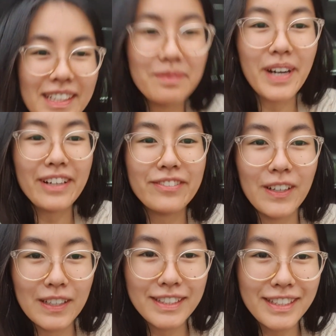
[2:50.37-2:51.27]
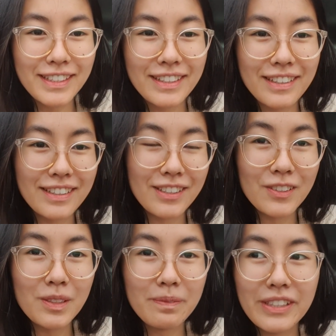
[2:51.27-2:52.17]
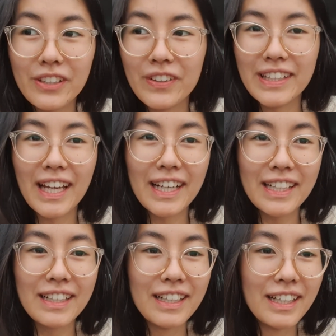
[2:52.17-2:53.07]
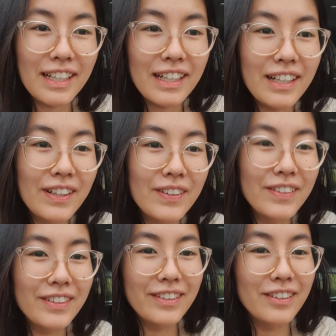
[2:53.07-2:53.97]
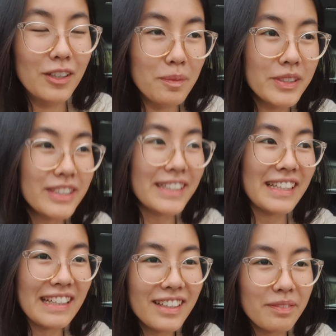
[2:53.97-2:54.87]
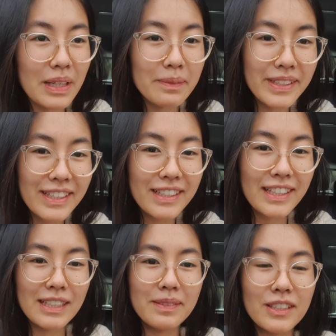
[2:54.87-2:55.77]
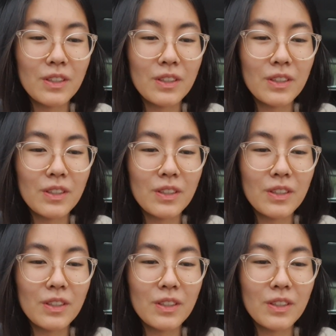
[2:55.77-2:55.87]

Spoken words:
my first YouTube video in like almost a year, maybe. It's been so